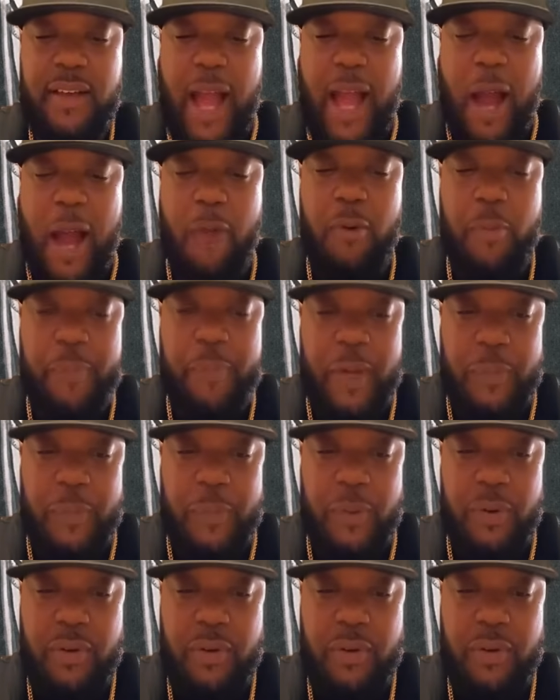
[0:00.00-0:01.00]
our
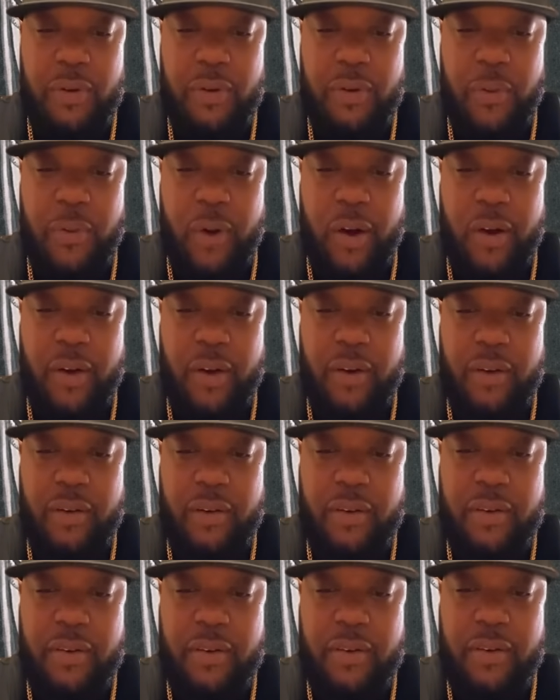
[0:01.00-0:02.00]
people were
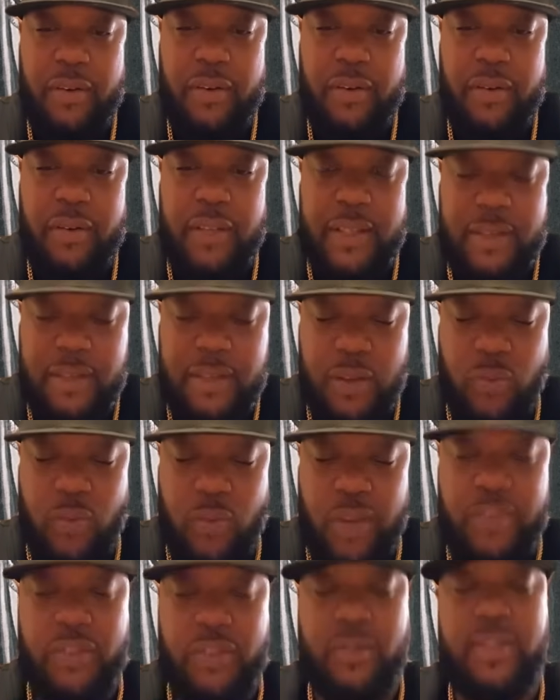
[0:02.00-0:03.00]
the
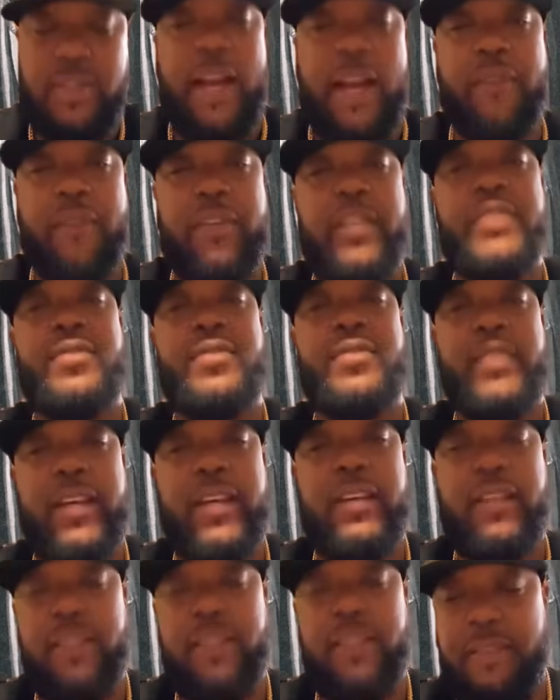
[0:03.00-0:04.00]
original southeastern
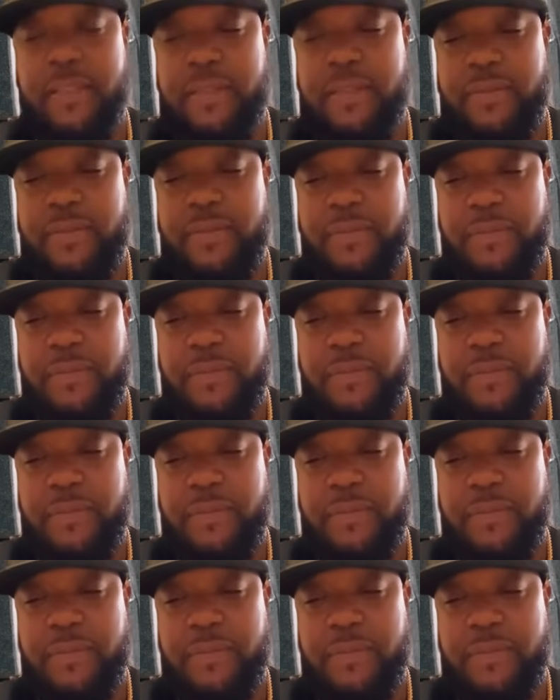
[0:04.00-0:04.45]
Indian.